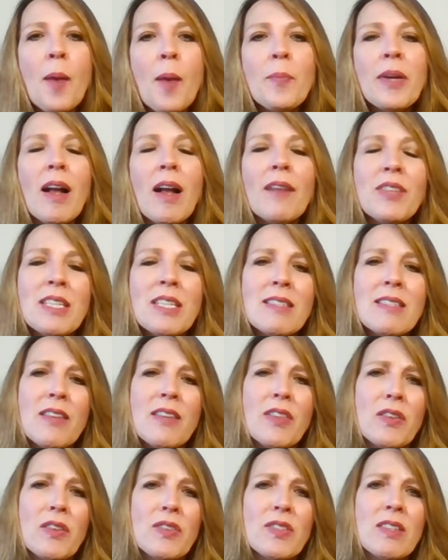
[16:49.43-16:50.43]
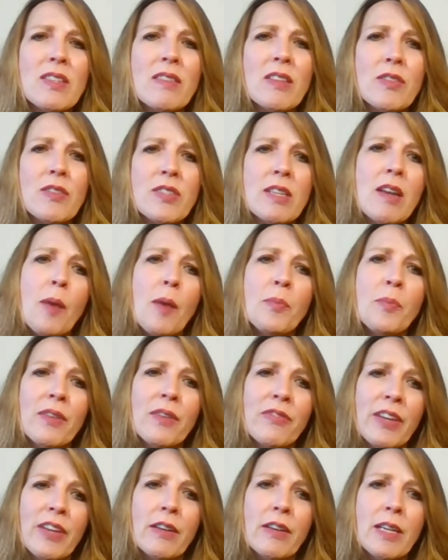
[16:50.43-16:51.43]
But obviously there's a number
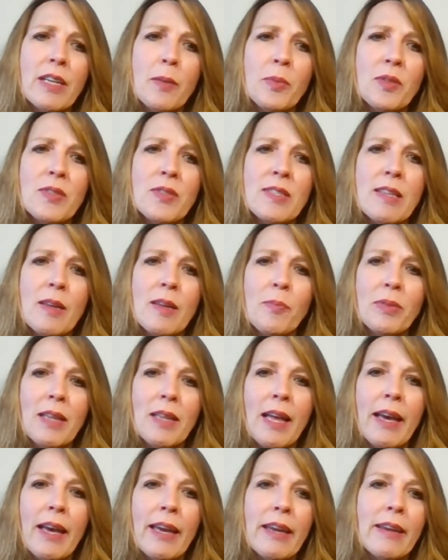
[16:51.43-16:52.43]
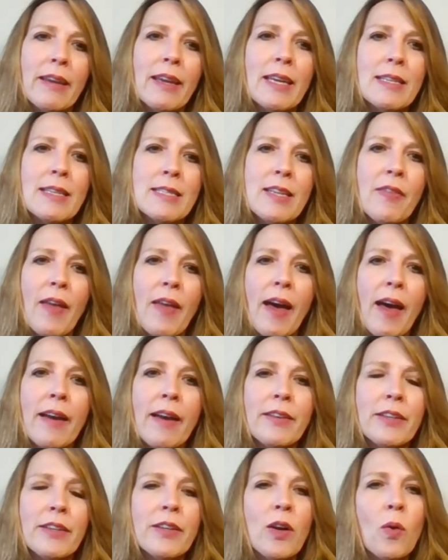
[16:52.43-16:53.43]
of variables that play into
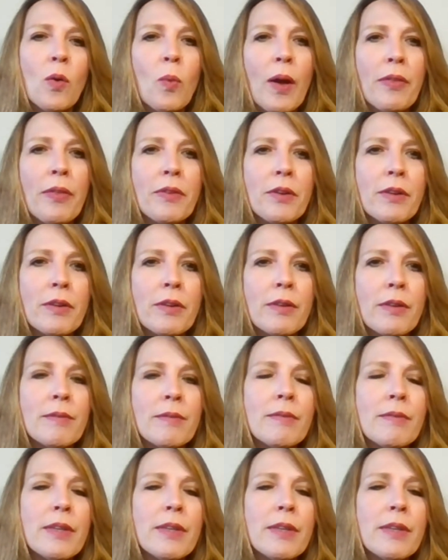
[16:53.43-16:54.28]
that, whether